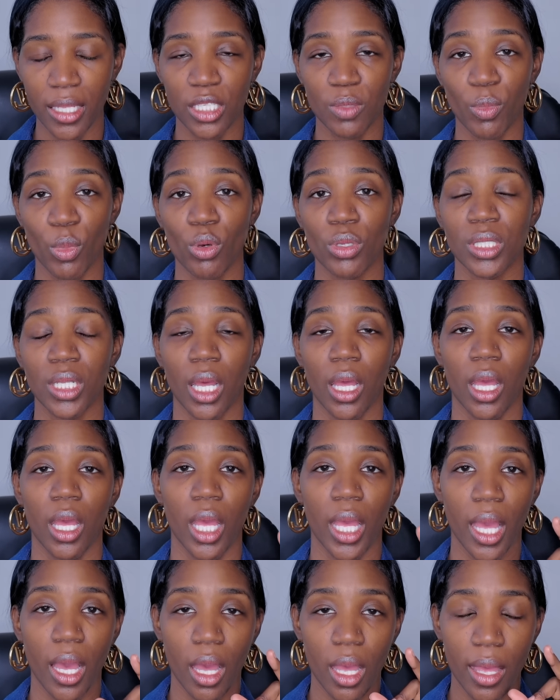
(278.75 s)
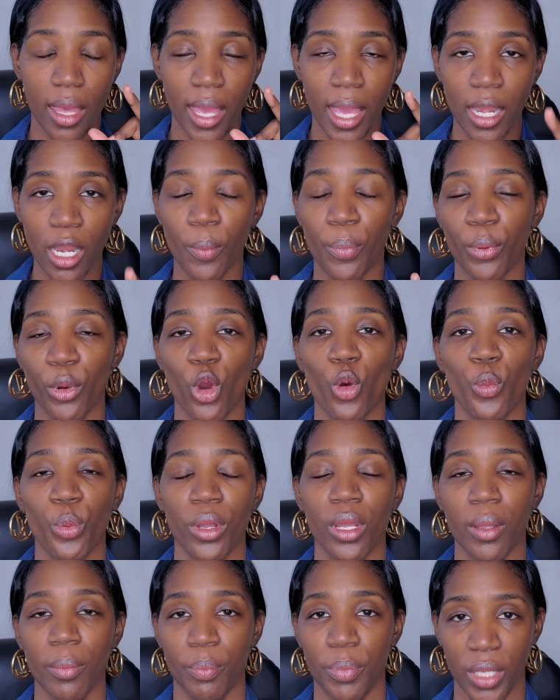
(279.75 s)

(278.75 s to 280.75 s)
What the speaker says: most inappropriate